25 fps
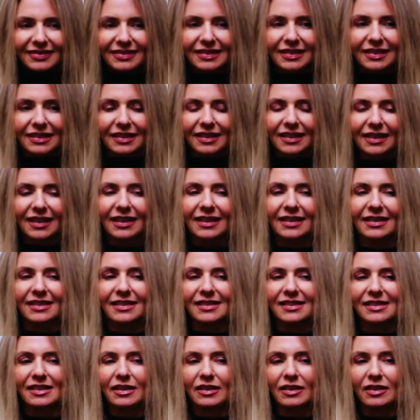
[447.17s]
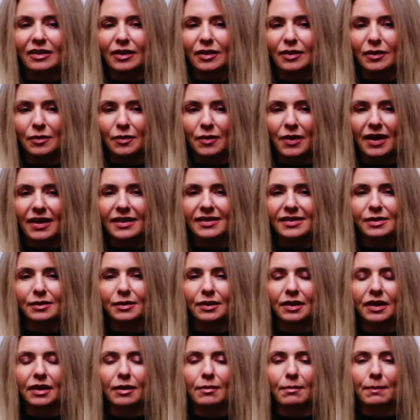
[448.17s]
Okay, let's go the other way. So we'll
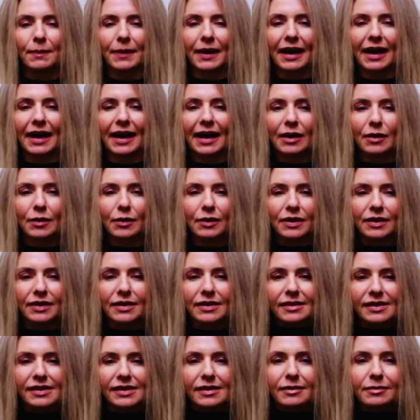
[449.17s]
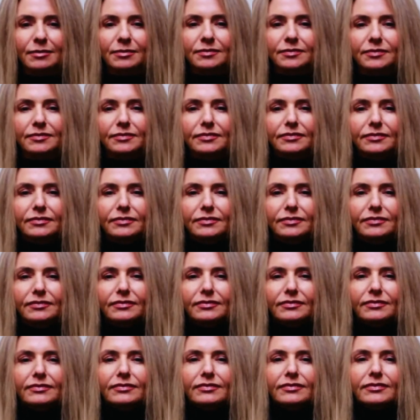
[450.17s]
go backwards,
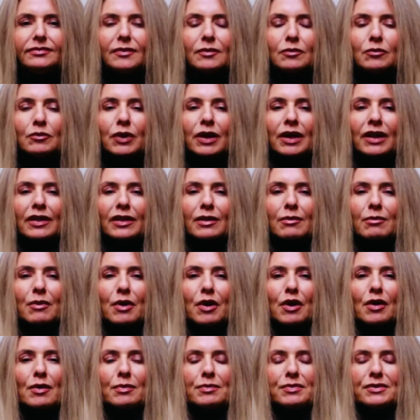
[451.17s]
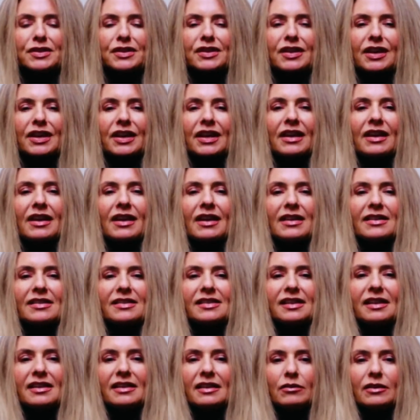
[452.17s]
bringing them up to the ears
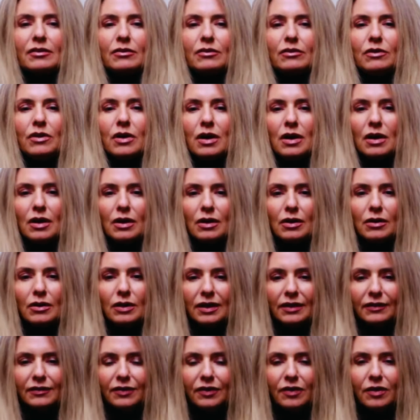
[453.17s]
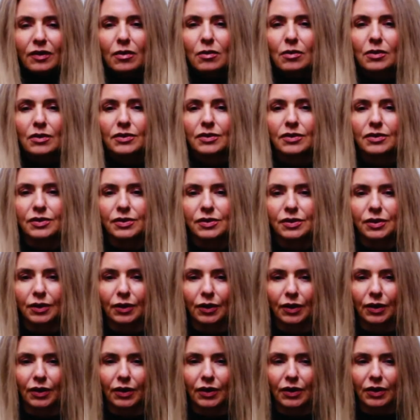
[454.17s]
and then rolling forwards.
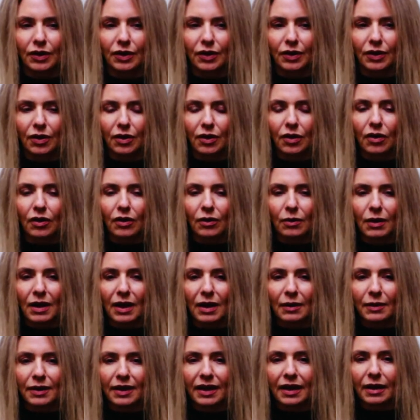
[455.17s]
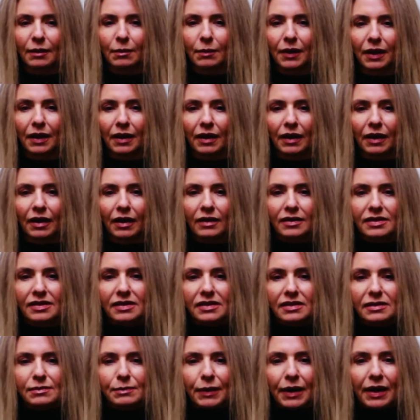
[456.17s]
All the while we're keeping our
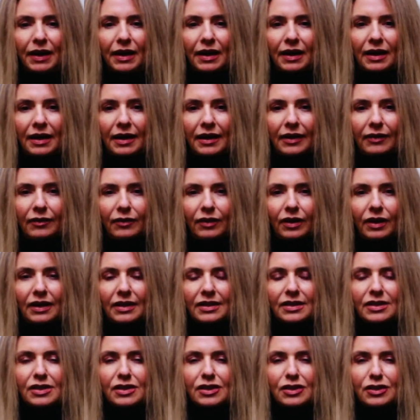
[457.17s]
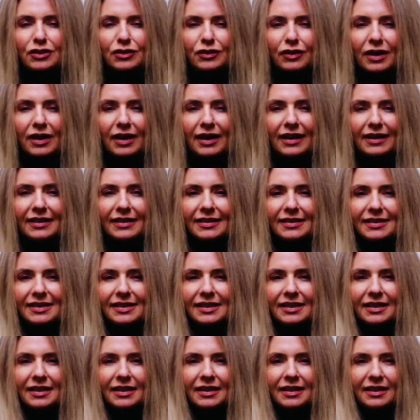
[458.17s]
spine really straight.
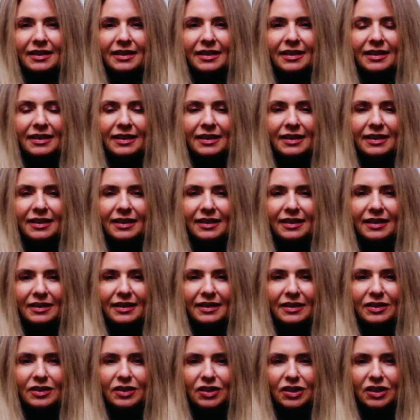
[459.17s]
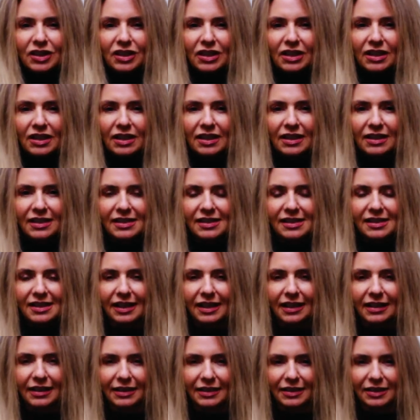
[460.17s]
The chin is
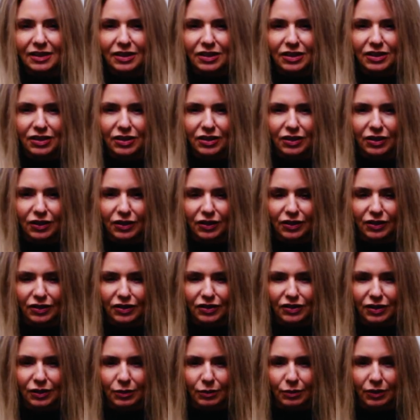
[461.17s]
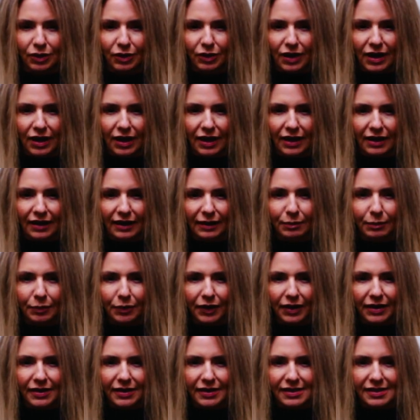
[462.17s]
slightly tucked so we're not
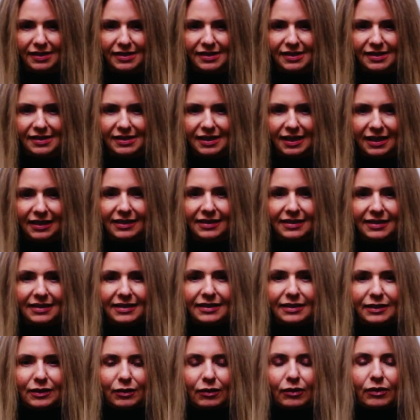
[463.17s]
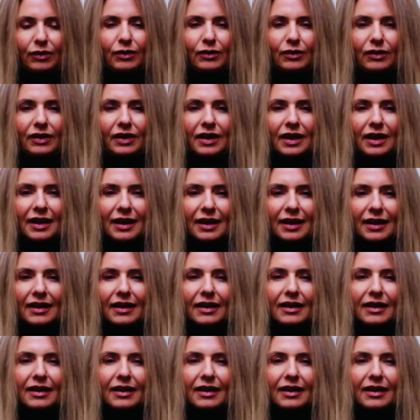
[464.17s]
hyperextending through the neck.